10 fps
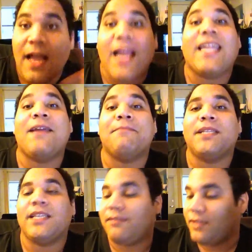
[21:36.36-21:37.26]
I can't
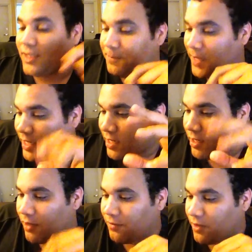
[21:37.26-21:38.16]
believe this. Speaking
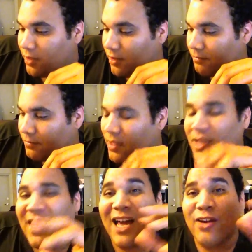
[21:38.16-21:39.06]
of,
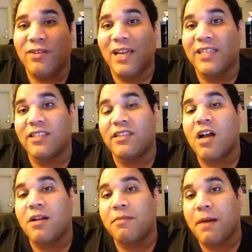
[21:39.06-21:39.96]
I don't like to
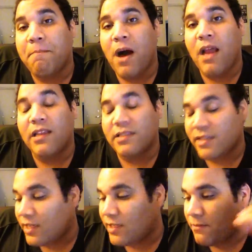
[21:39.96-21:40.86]
talk about
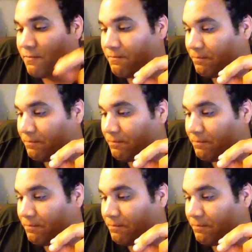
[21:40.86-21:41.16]
politics.